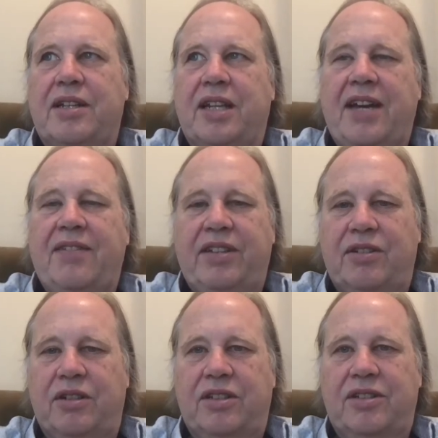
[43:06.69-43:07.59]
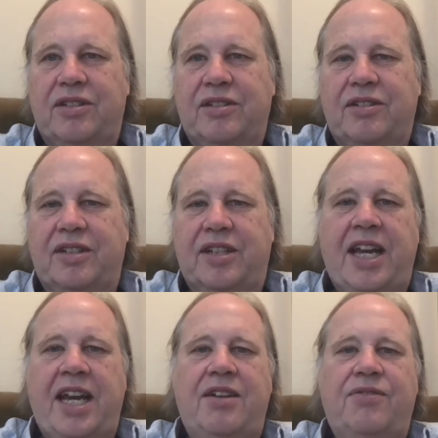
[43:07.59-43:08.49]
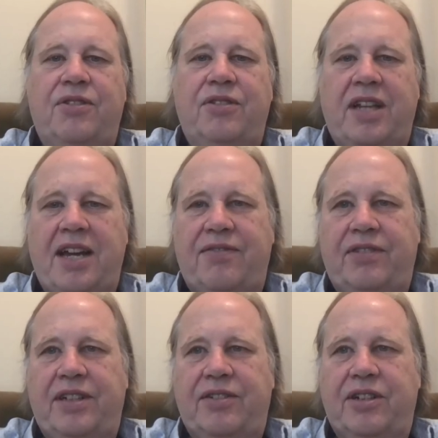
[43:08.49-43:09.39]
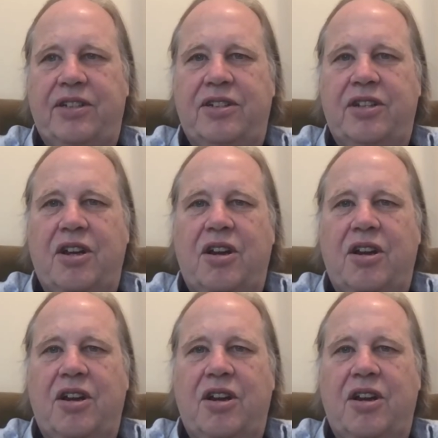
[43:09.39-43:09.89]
livelihoods, gainful livelihoods?